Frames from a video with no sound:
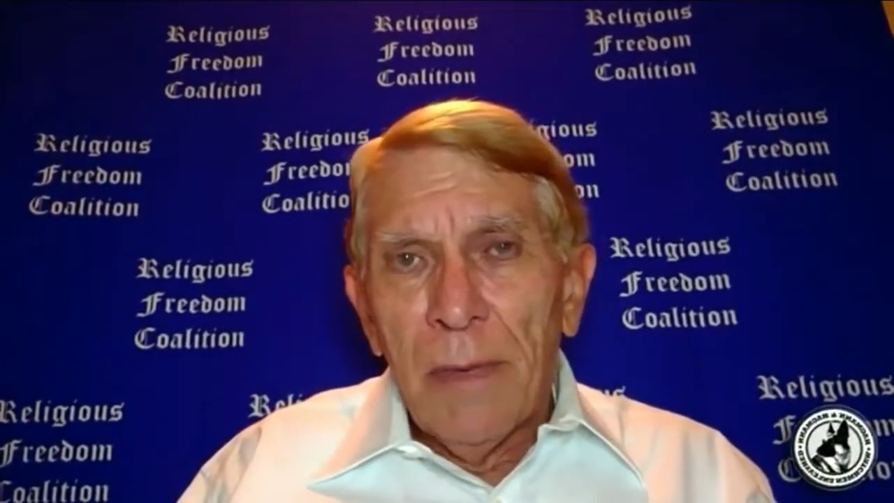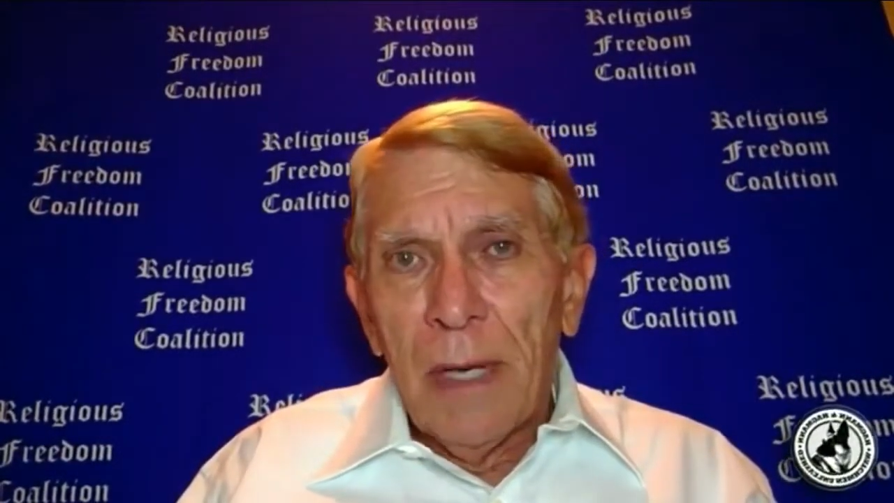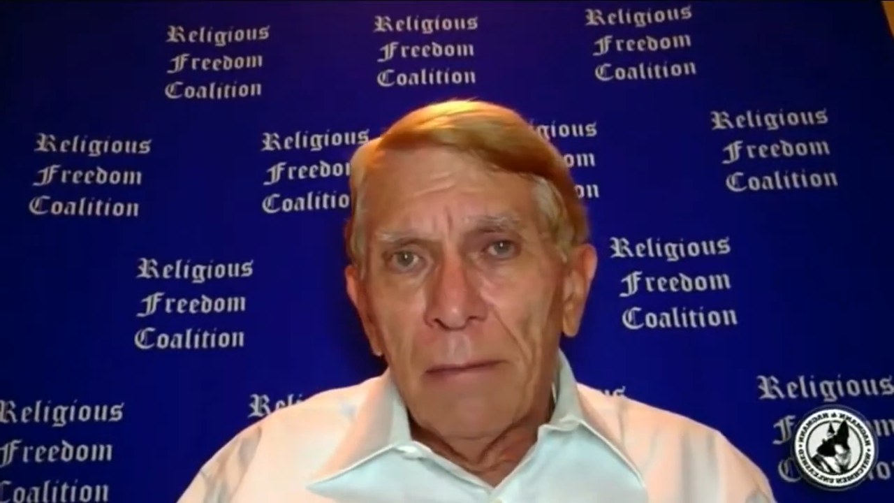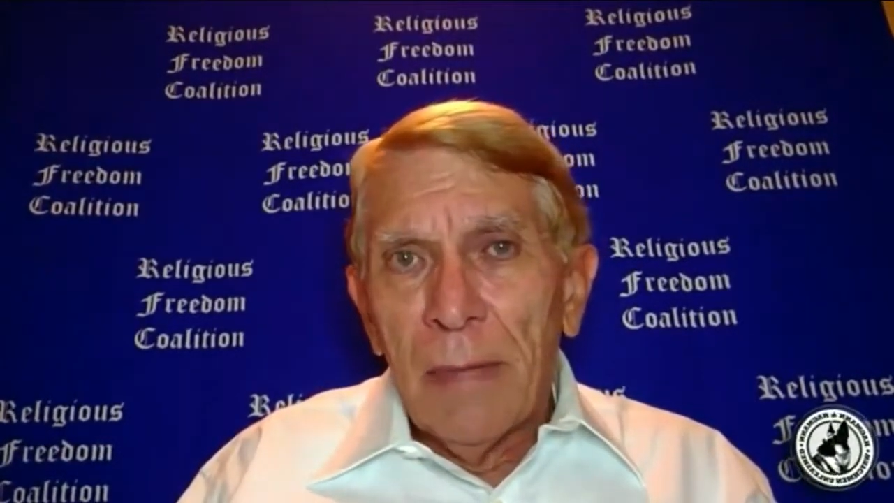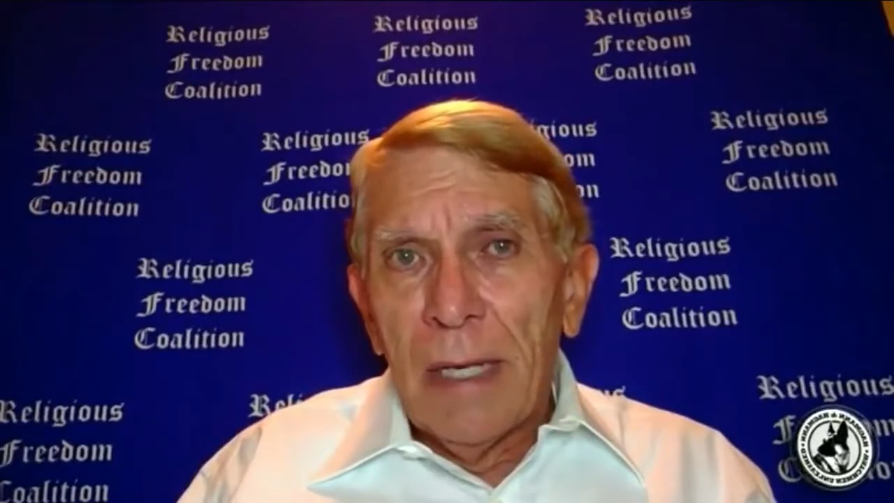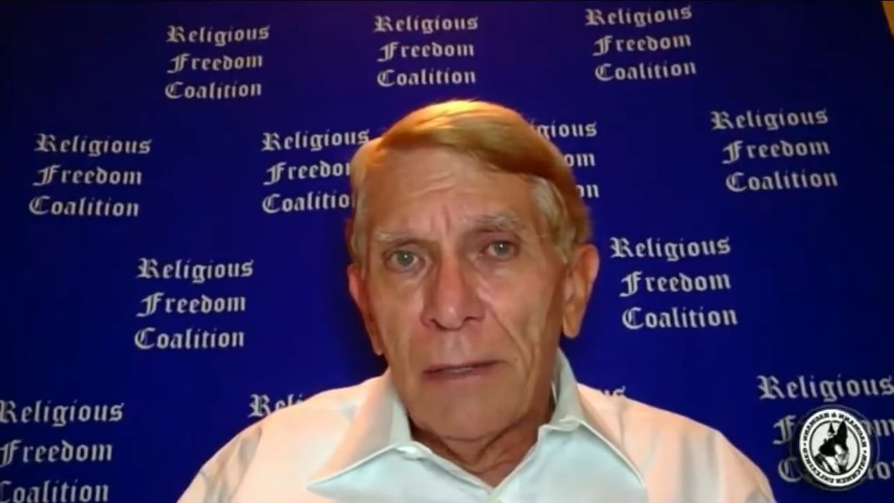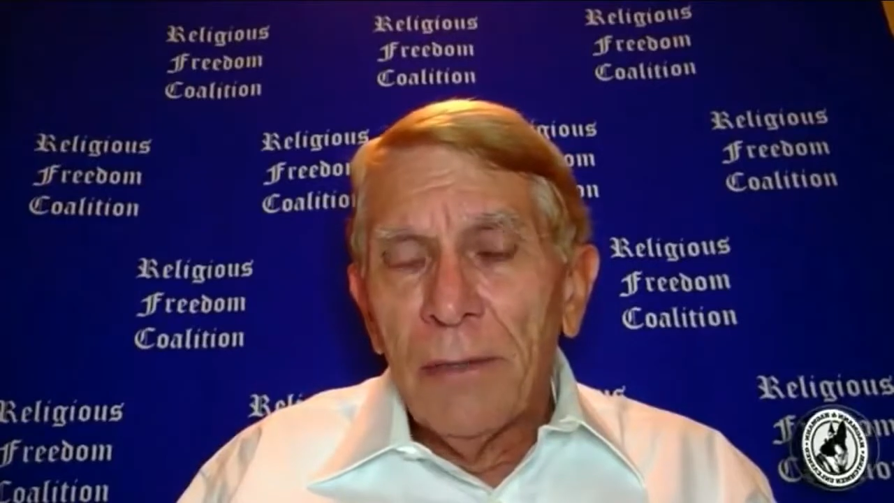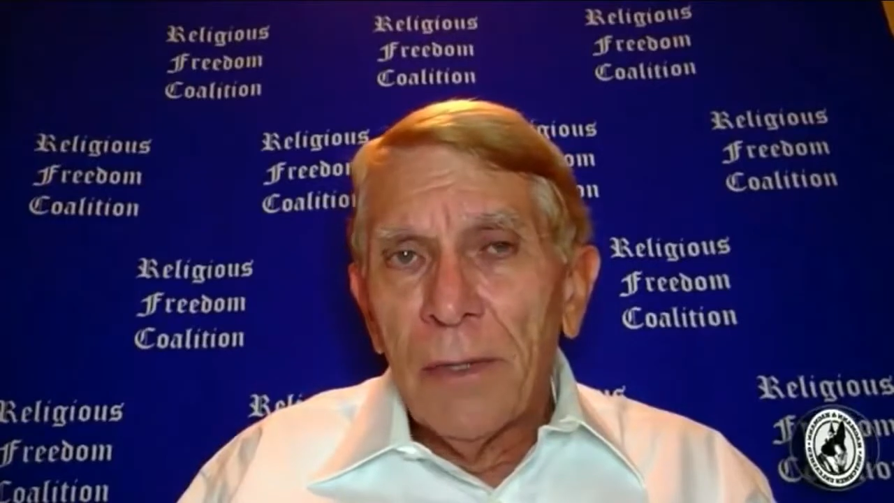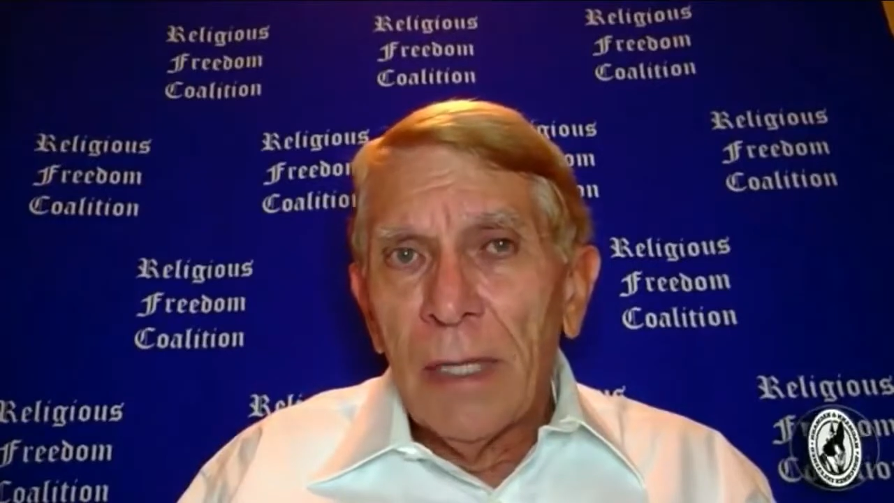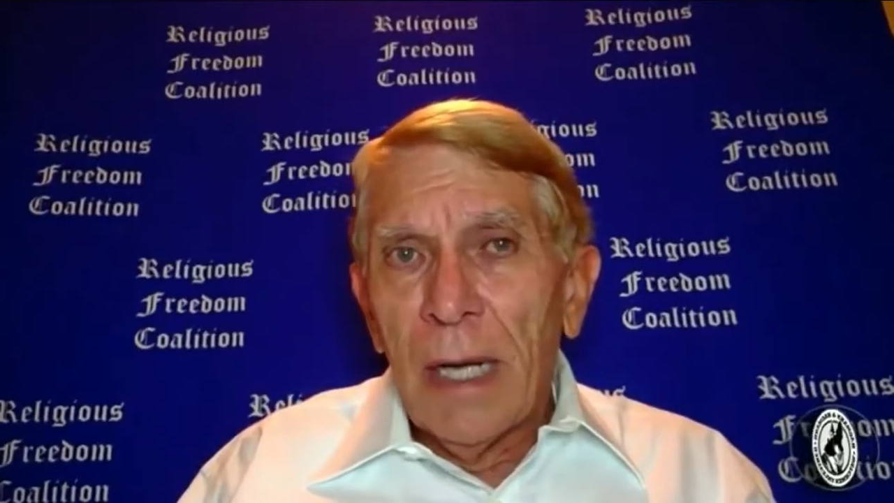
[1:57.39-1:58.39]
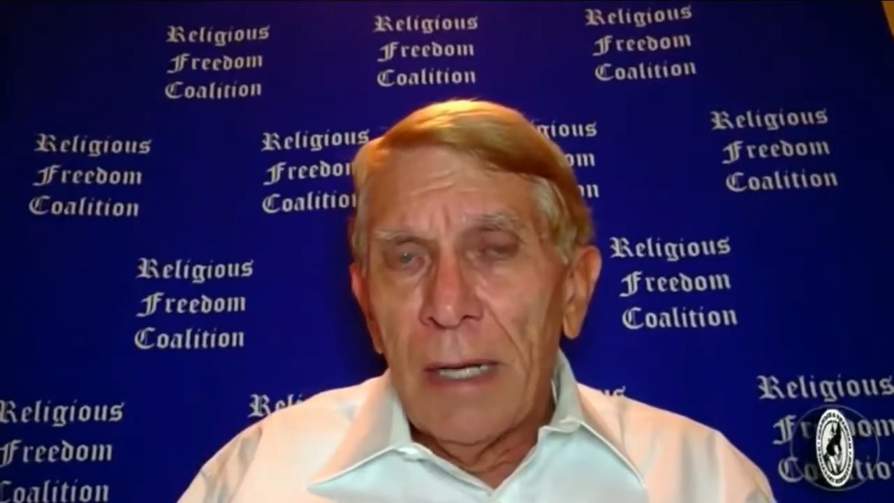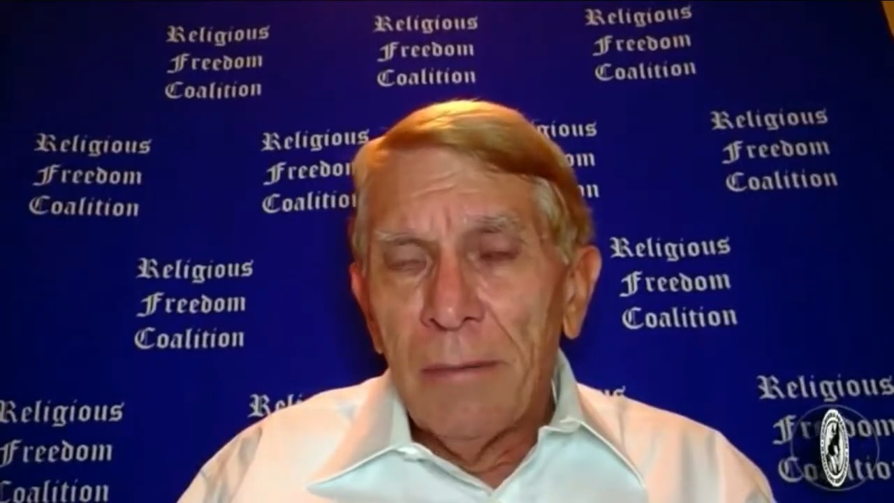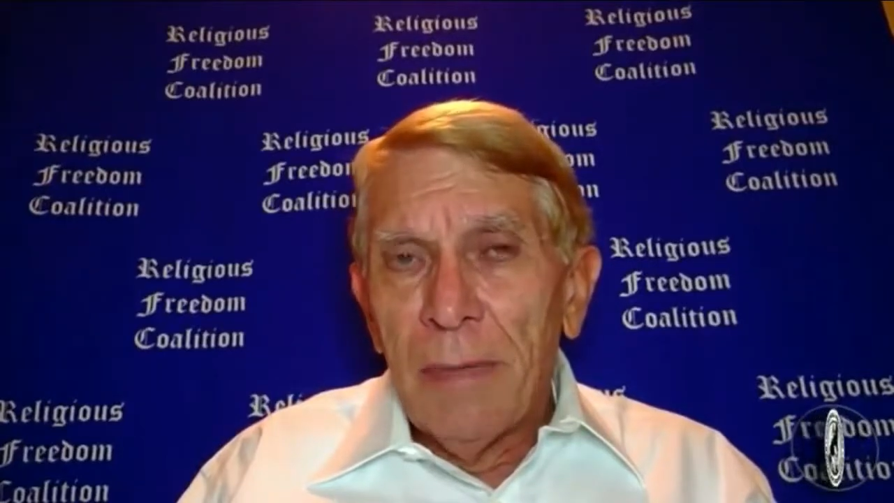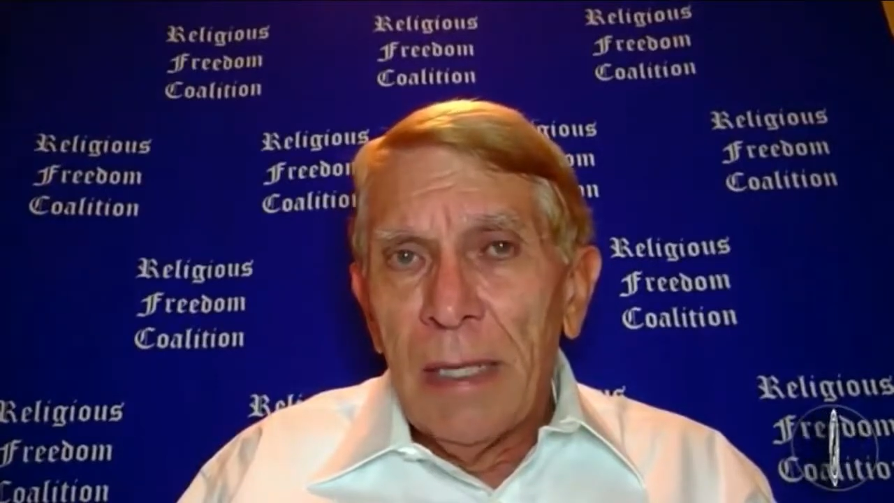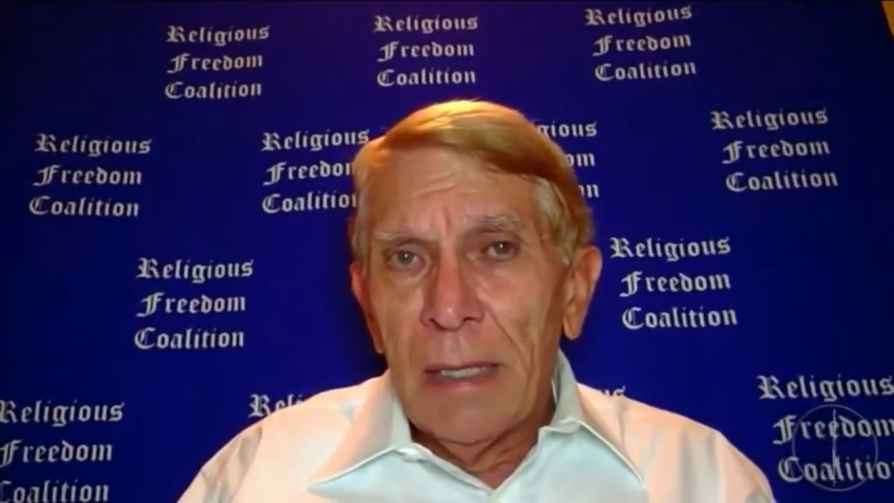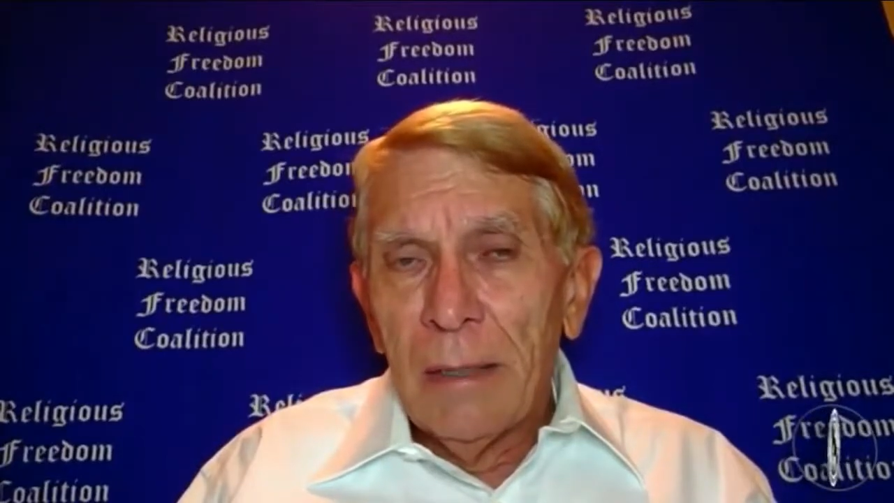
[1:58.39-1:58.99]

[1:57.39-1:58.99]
about my tour guide